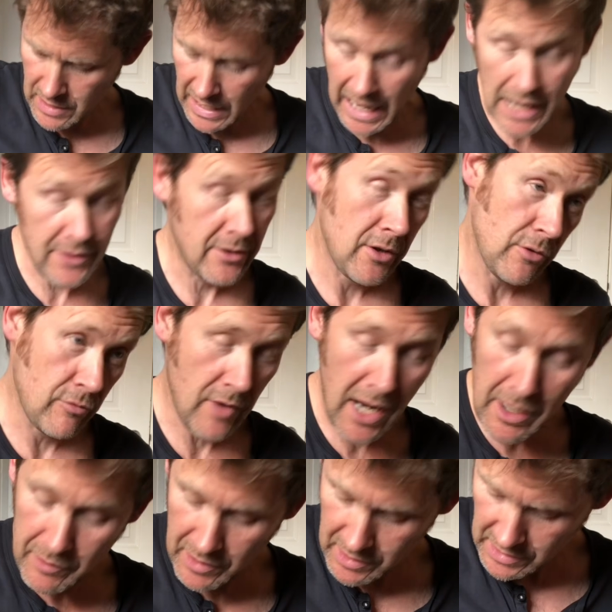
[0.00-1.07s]
and
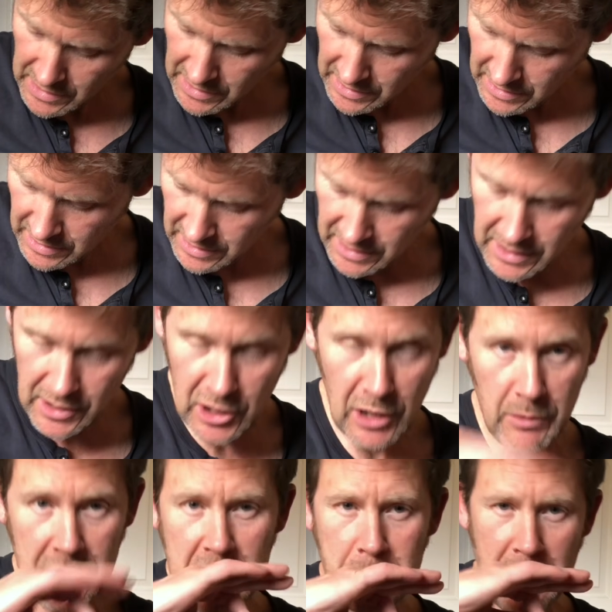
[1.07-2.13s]
RYRA, it'll at
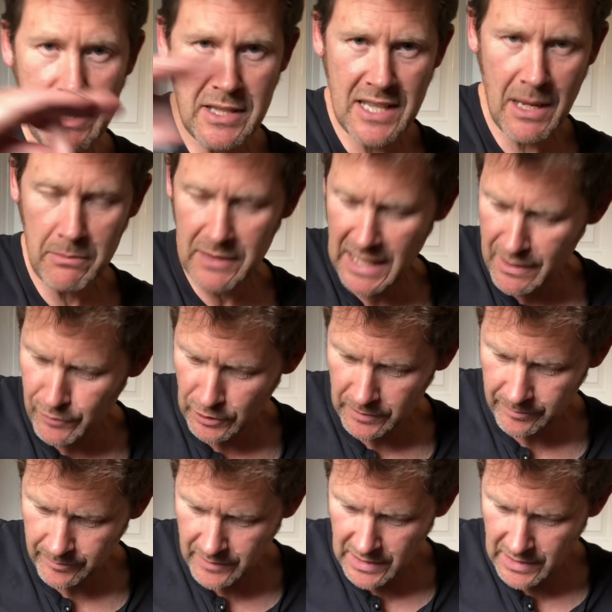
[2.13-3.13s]
least be the same level.